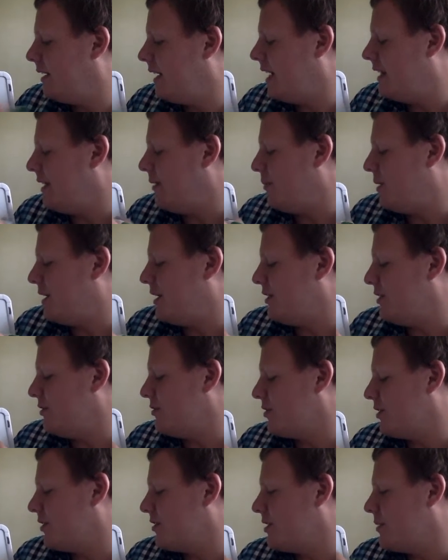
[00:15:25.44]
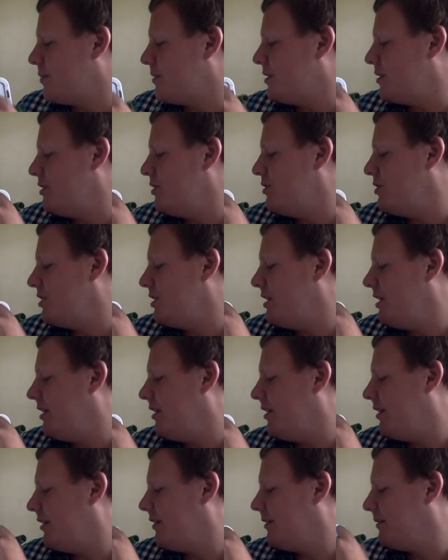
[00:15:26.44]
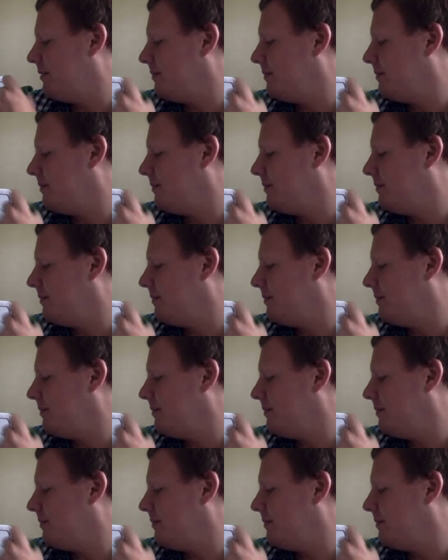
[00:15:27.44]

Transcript: And then we can use our substitution here.